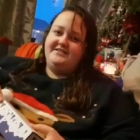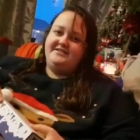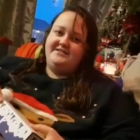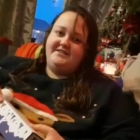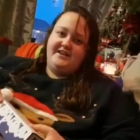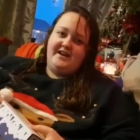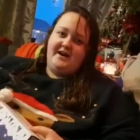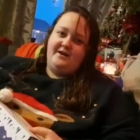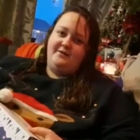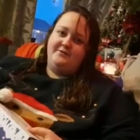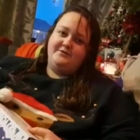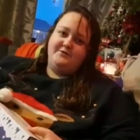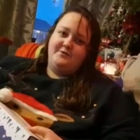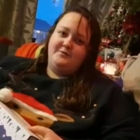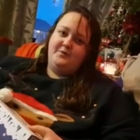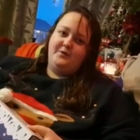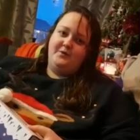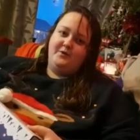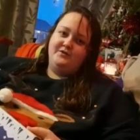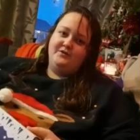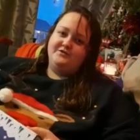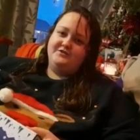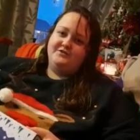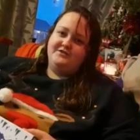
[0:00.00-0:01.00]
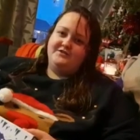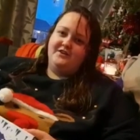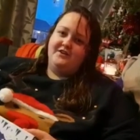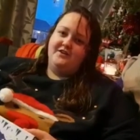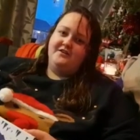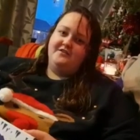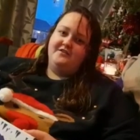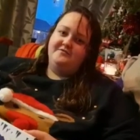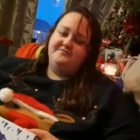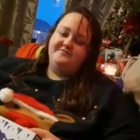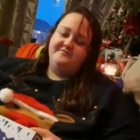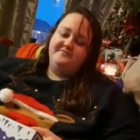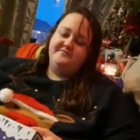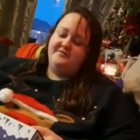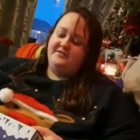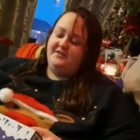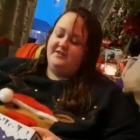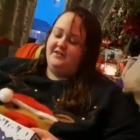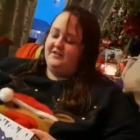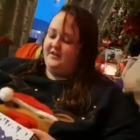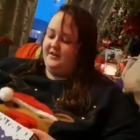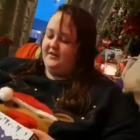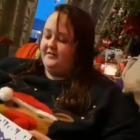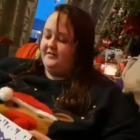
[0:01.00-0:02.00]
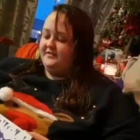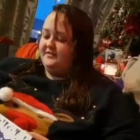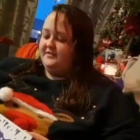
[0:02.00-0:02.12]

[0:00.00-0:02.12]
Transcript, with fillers: it's an outer box, so, you know,